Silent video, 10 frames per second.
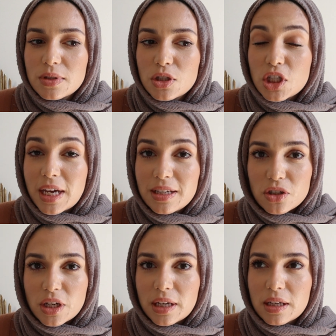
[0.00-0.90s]

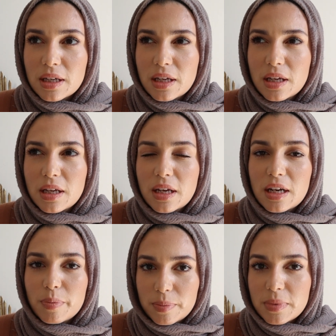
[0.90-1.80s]
changing
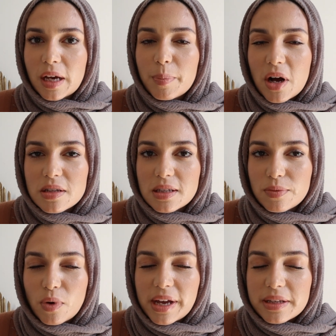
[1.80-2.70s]
in a
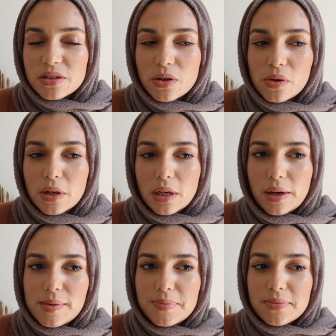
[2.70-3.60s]
positive way. And so
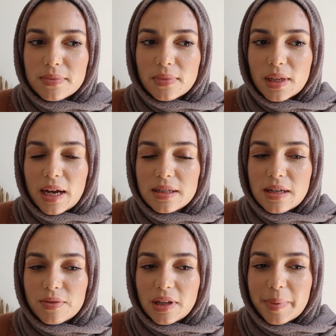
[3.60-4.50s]
I'd
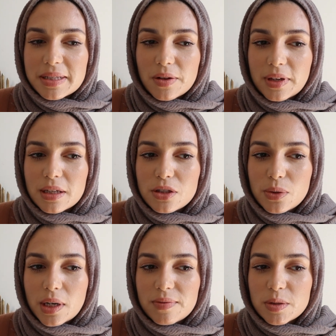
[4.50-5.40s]
never let myself get
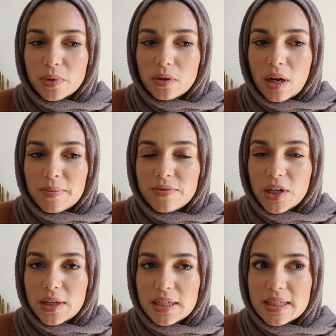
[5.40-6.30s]
too comfortable. I'm
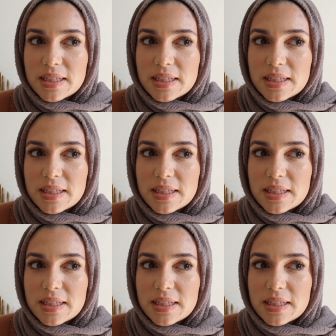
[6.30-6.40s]
very